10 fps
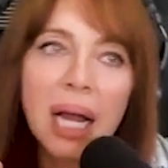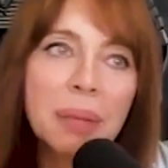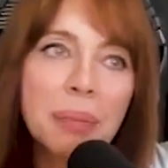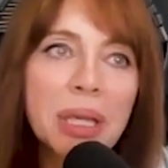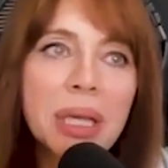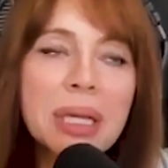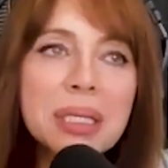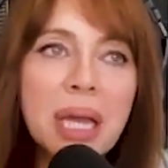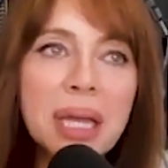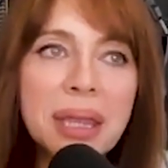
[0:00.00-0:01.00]

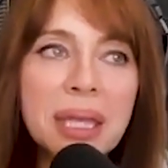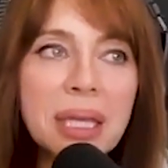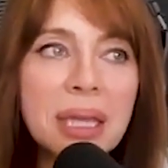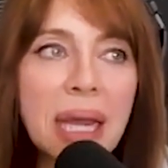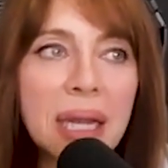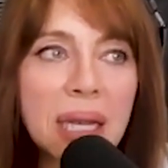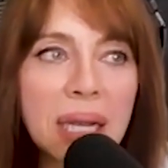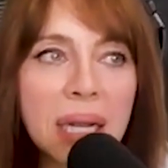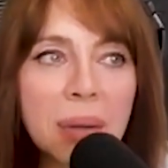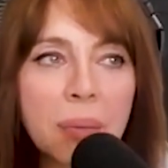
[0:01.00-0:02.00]
Because I think
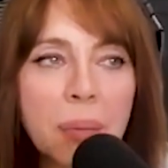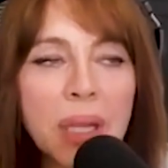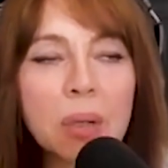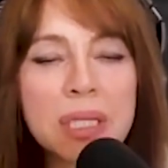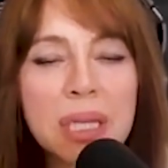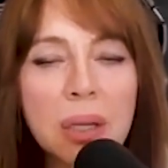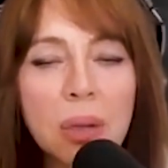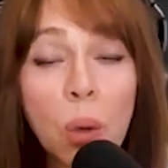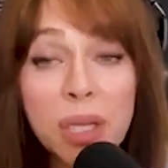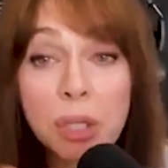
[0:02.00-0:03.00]
that
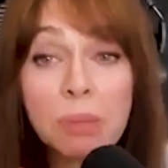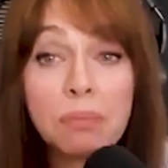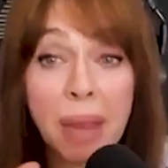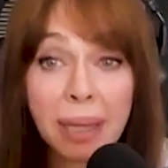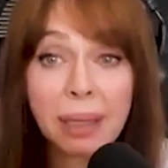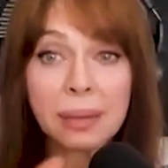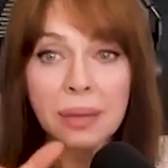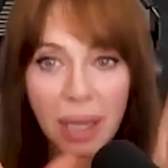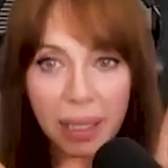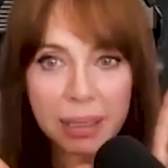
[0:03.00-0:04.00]
once you make an
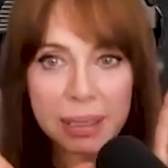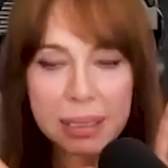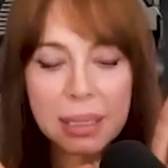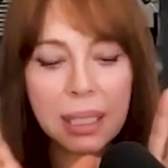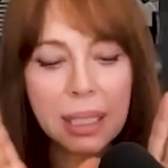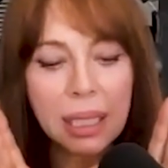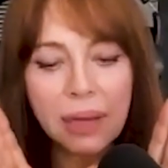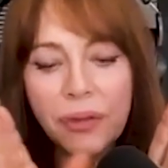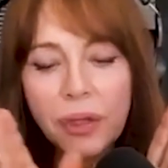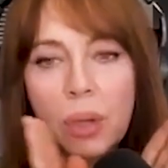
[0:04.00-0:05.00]
alliance,
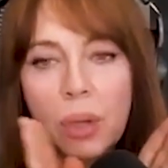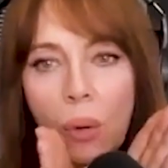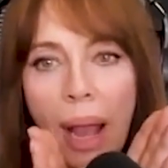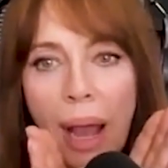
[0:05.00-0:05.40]
if you go